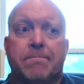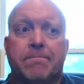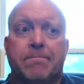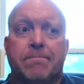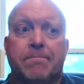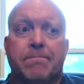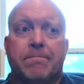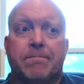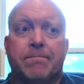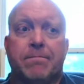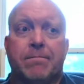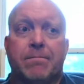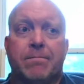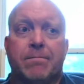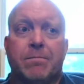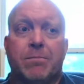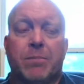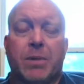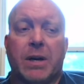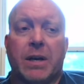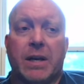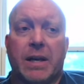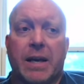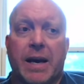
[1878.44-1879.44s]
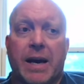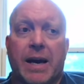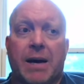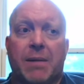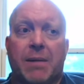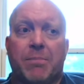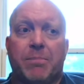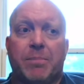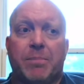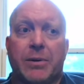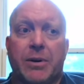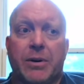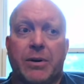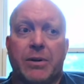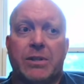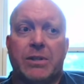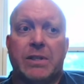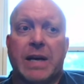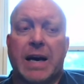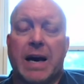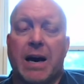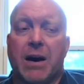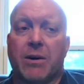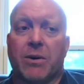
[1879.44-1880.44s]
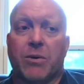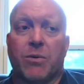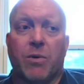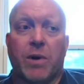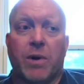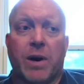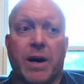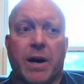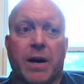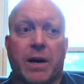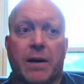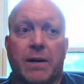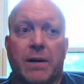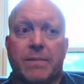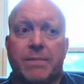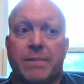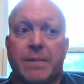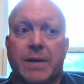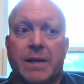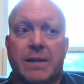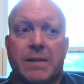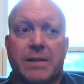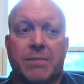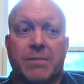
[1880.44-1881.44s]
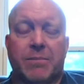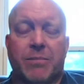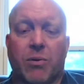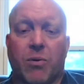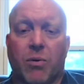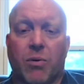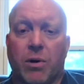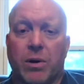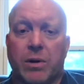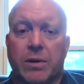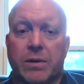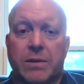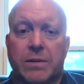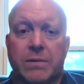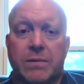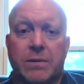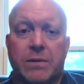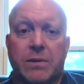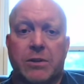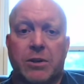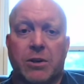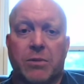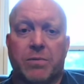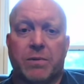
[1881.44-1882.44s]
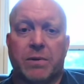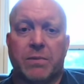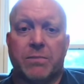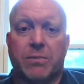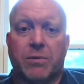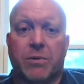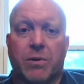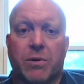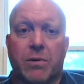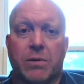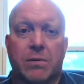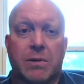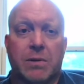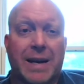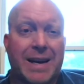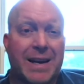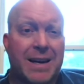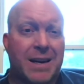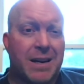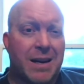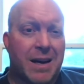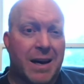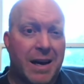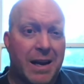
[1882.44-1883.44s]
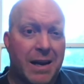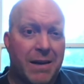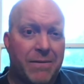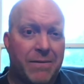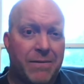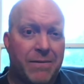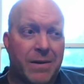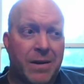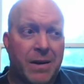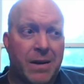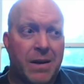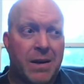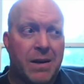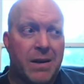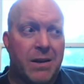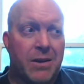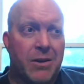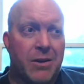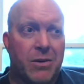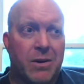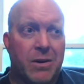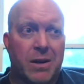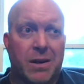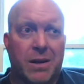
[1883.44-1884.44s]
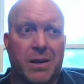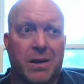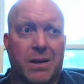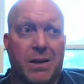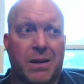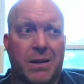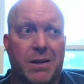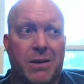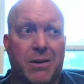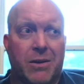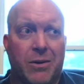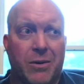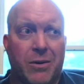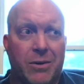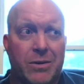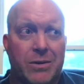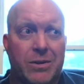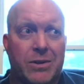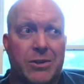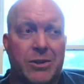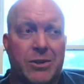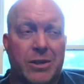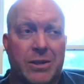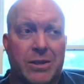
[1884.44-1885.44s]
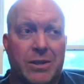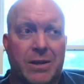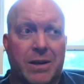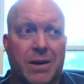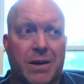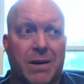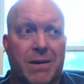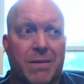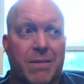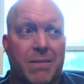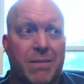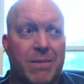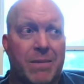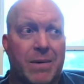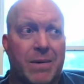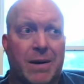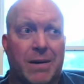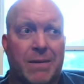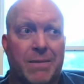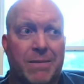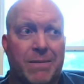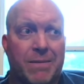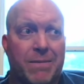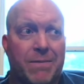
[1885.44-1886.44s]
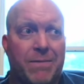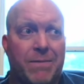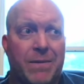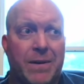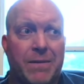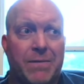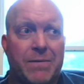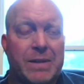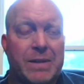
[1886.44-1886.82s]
Um, but yeah, boots, outerwear is important, super important. Like a knife, you can use just a